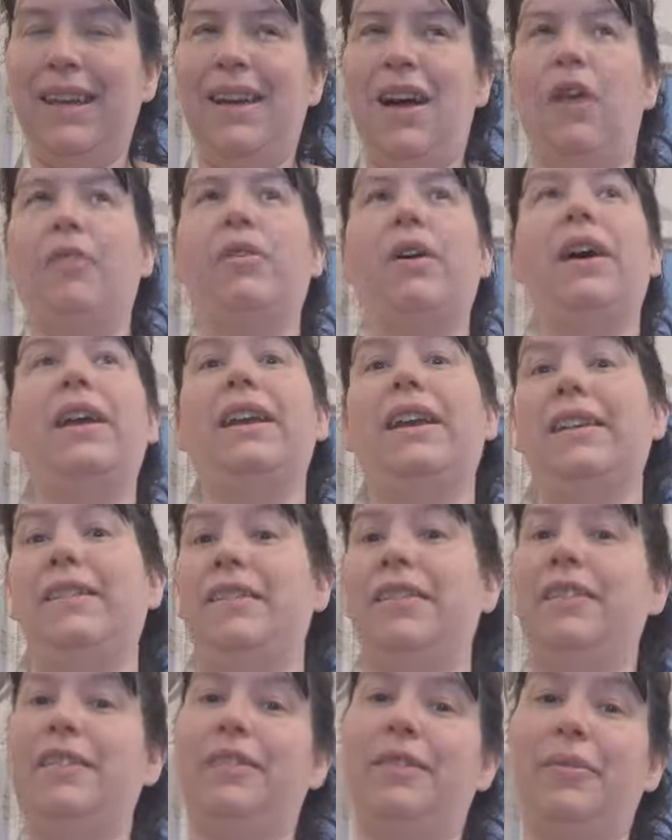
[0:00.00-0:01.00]
Oh, no, and
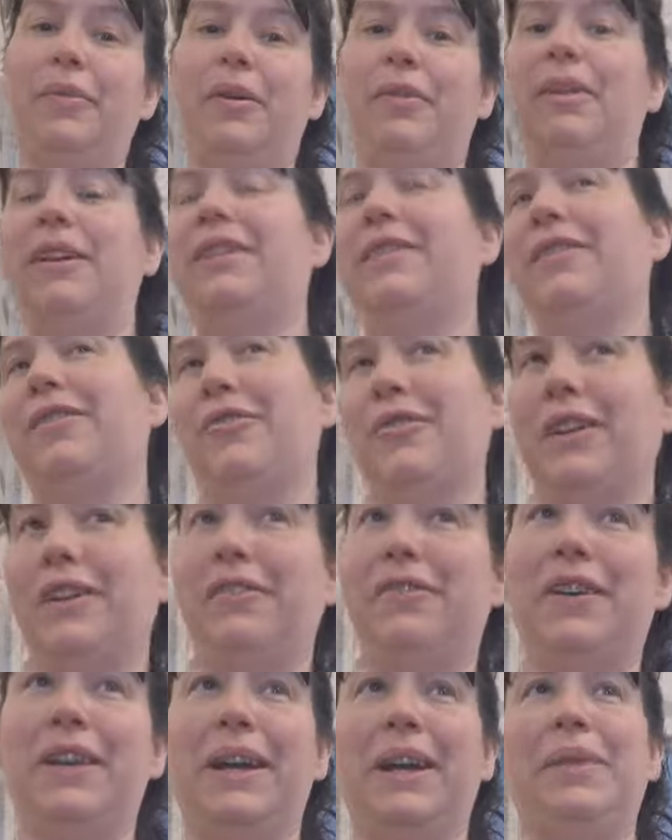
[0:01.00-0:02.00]
Legend as well. Legend's really
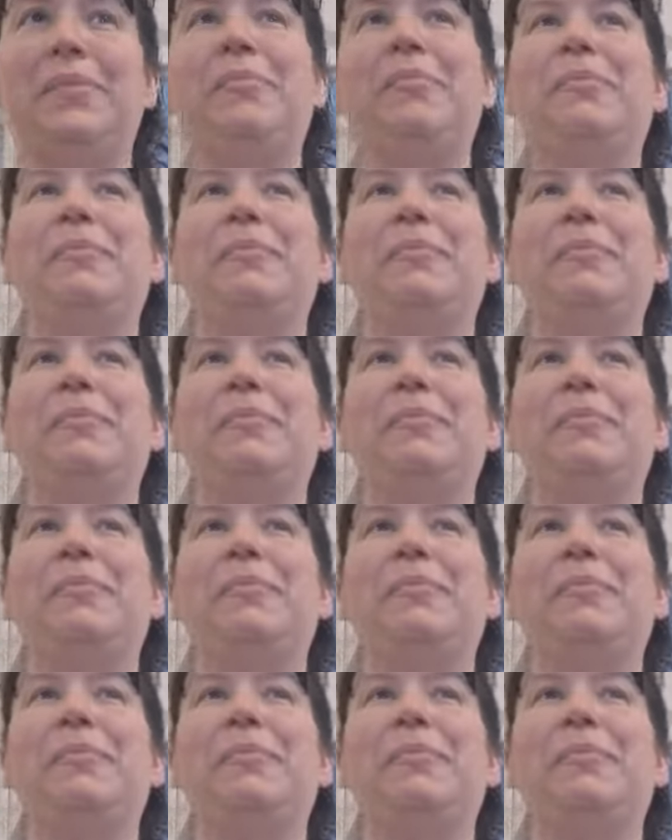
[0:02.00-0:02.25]
funny.